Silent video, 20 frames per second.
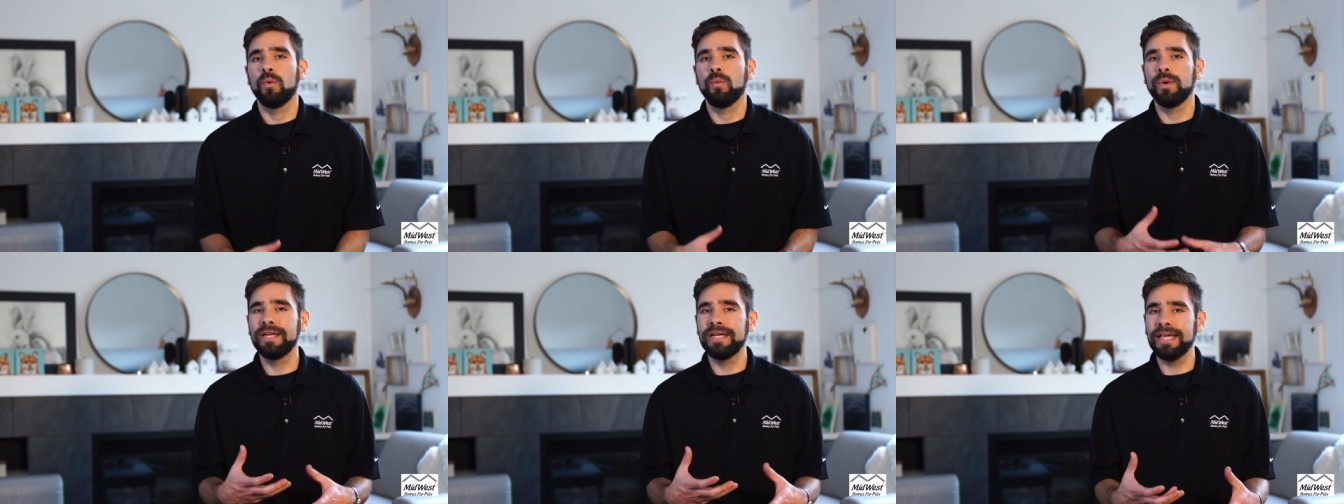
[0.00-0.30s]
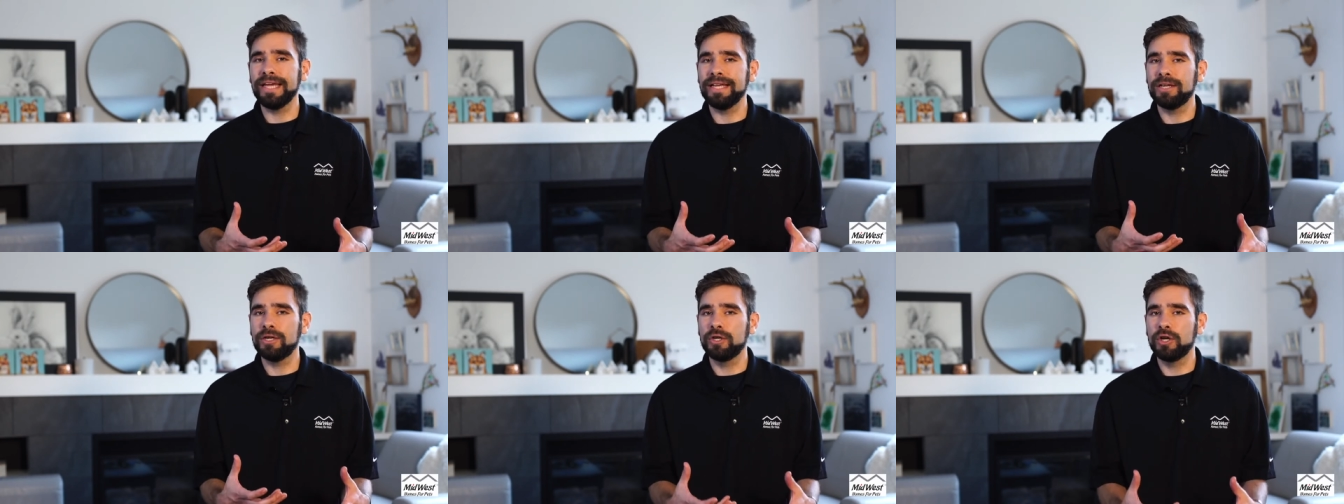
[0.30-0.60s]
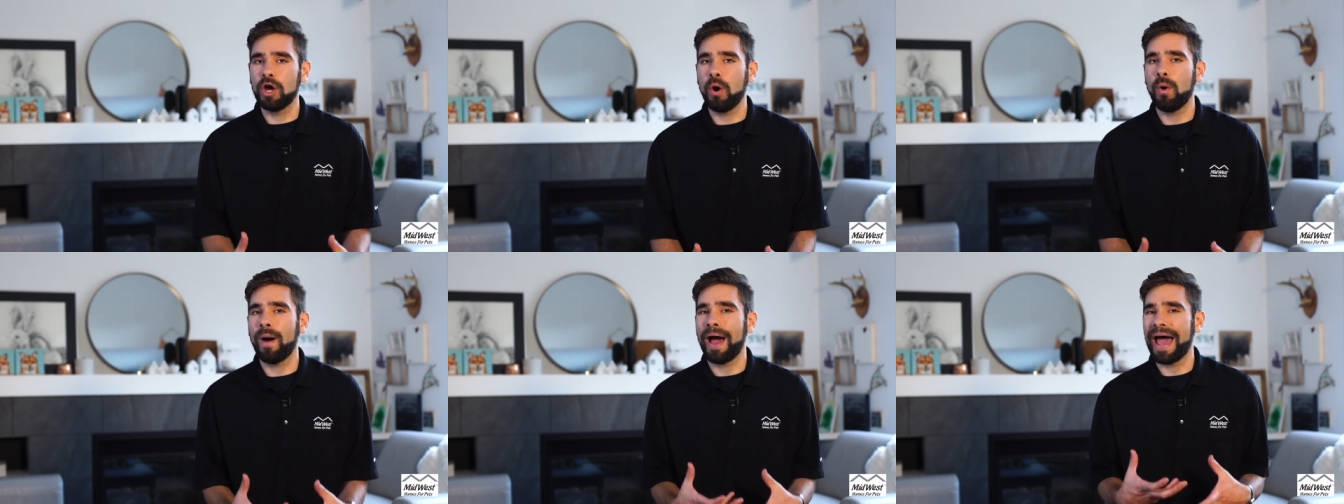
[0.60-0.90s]
we need to
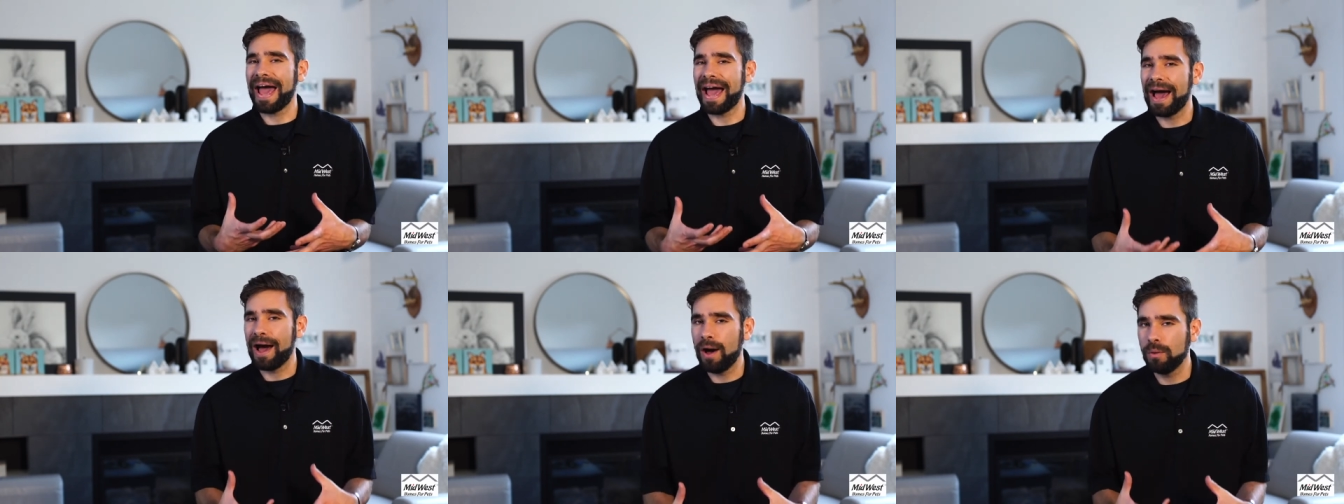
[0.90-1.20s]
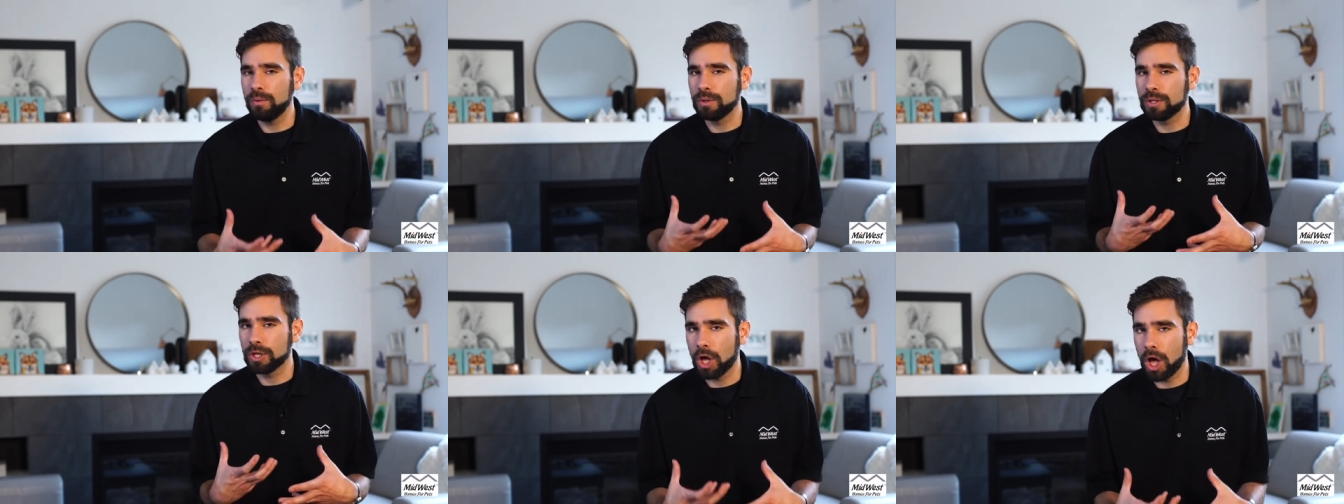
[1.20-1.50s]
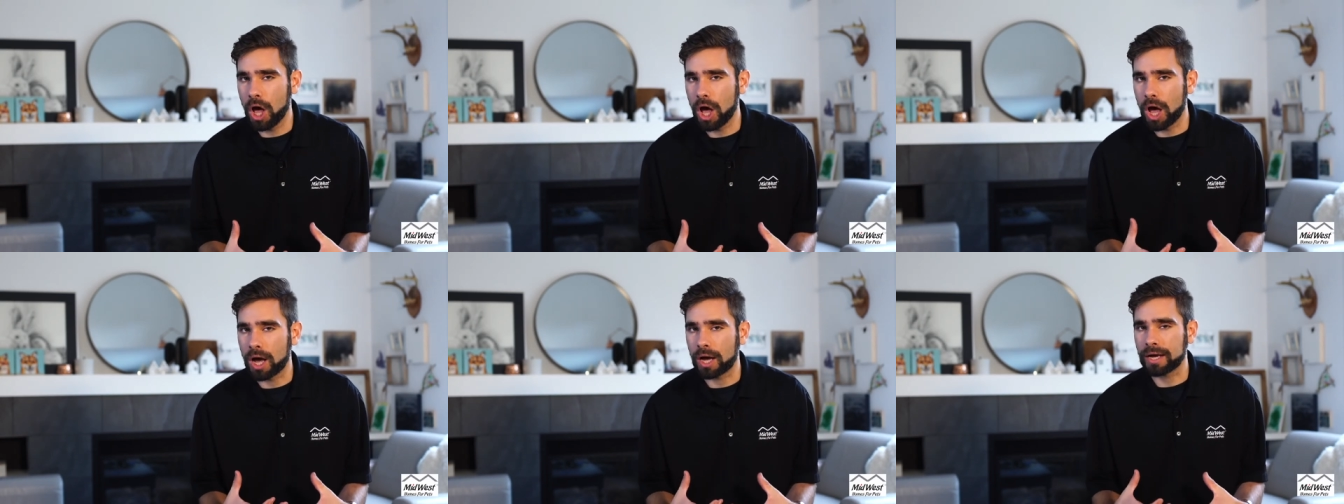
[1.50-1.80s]
know how
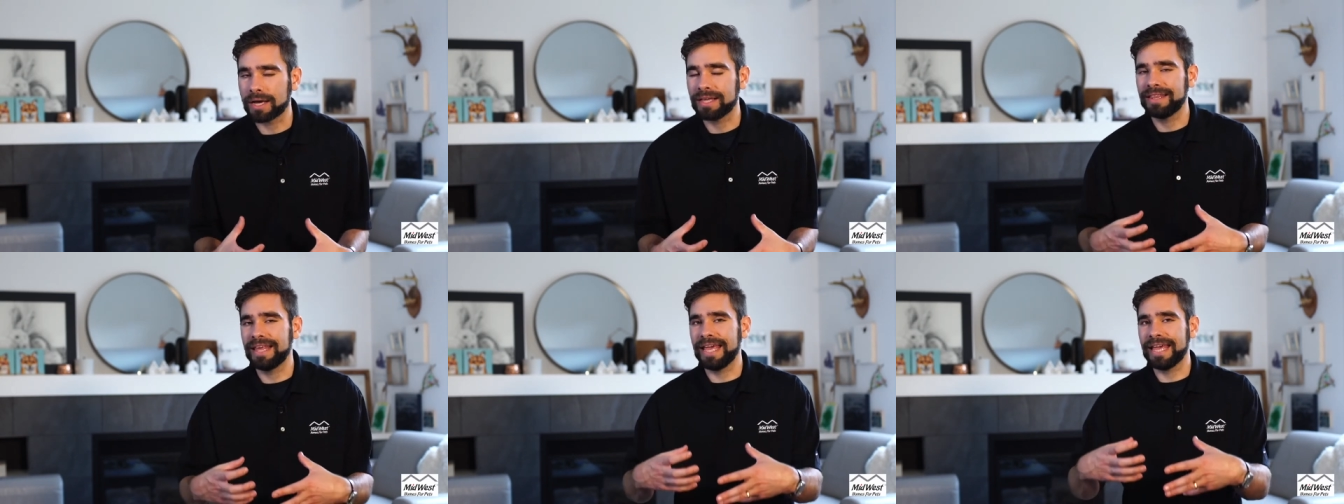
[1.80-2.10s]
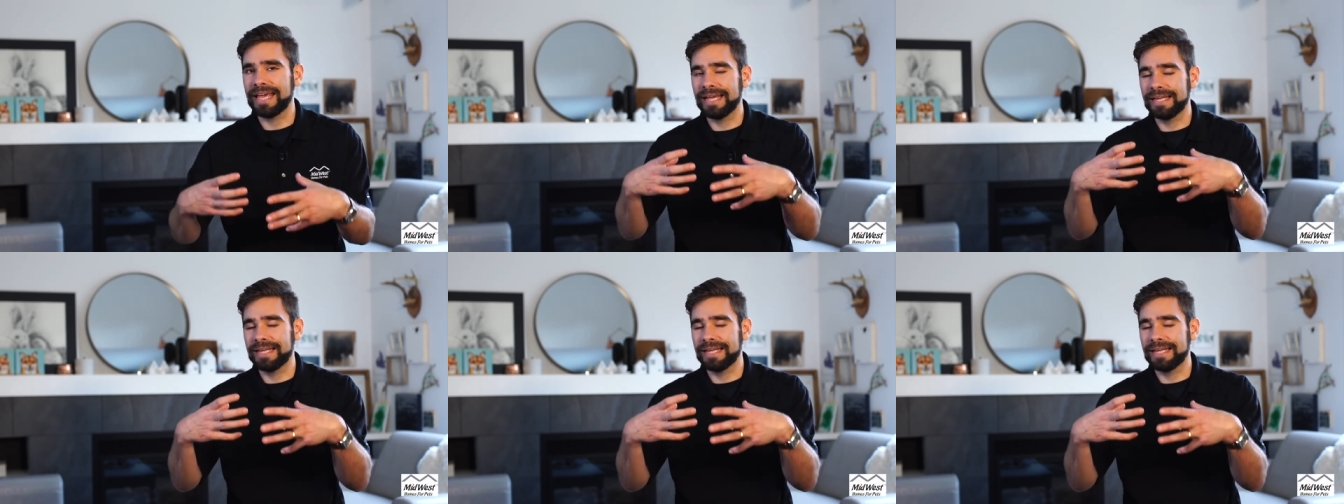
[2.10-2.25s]
long they